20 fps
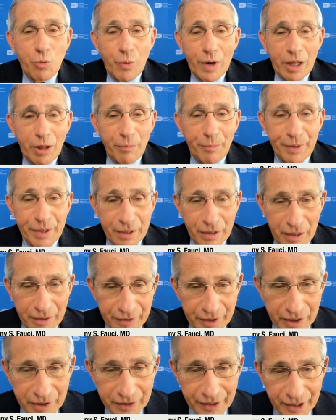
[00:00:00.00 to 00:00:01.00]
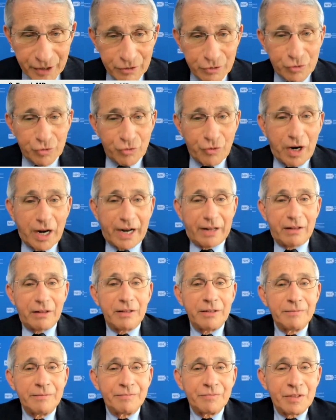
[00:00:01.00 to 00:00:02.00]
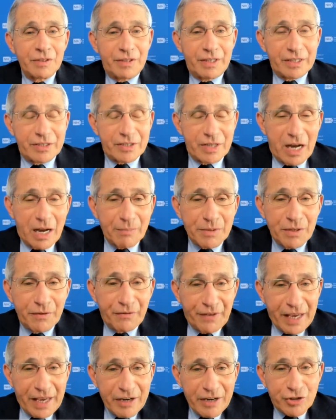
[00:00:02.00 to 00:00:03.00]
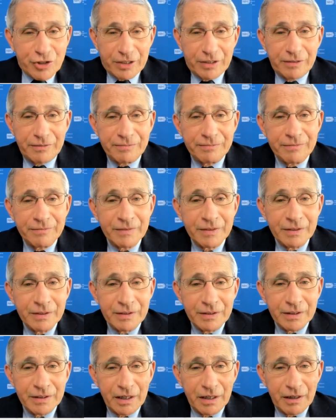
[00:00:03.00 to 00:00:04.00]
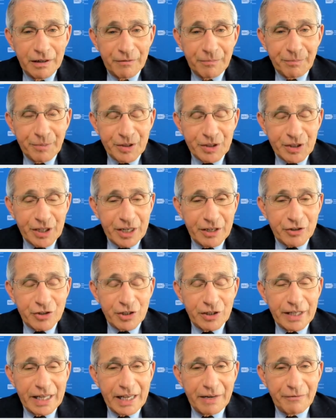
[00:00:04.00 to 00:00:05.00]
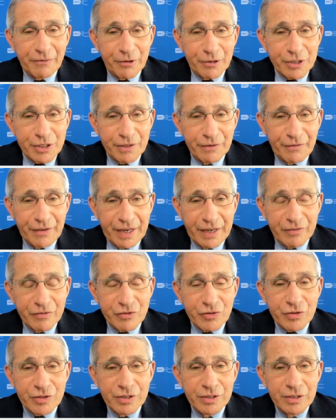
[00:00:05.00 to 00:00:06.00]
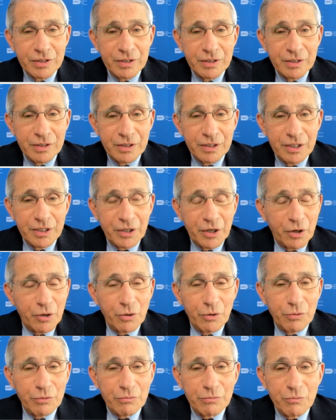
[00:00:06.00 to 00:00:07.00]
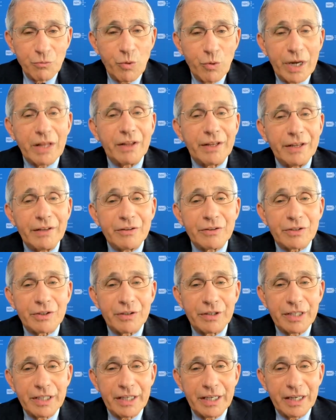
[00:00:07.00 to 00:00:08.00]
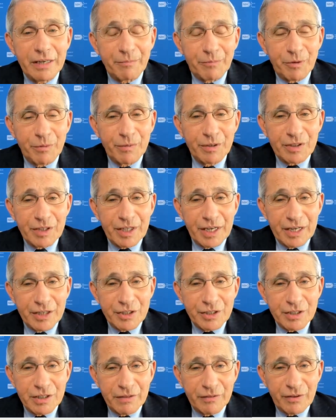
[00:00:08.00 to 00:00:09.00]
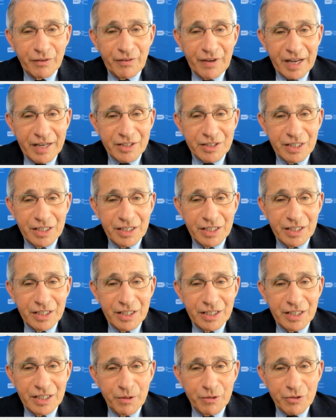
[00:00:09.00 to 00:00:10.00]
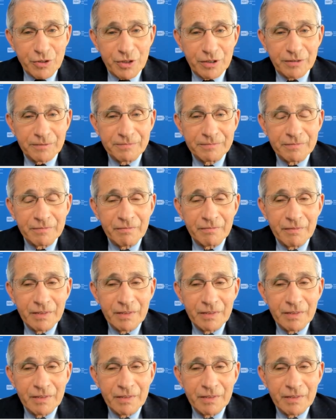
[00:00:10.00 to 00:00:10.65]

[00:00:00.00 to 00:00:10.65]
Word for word: go well beyond the clinical trial. There's observation of potential adverse events, you know, well into the implementation of the vaccine distribution.